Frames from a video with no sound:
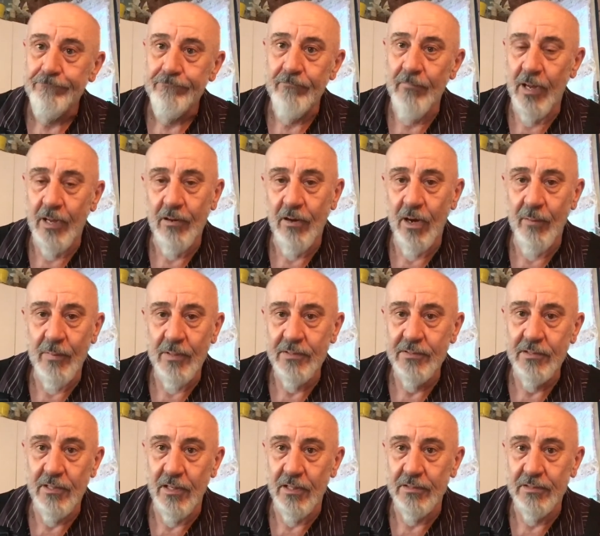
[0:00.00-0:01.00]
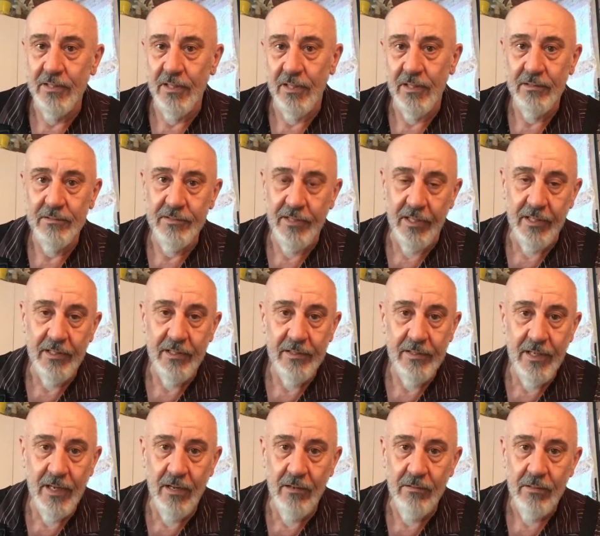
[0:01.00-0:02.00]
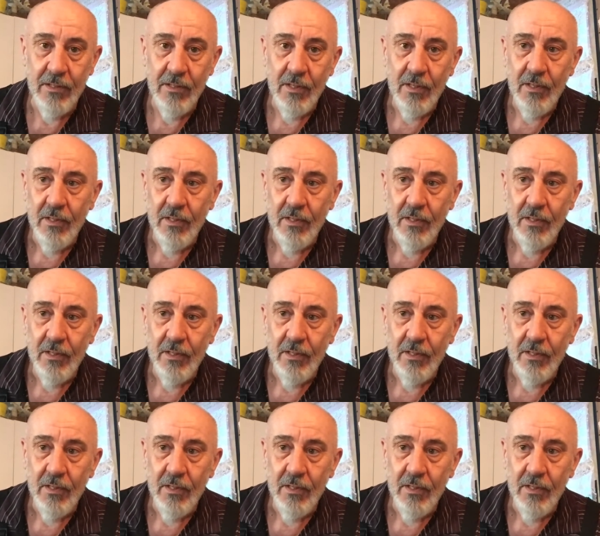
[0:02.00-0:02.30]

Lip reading: my comments got taken down.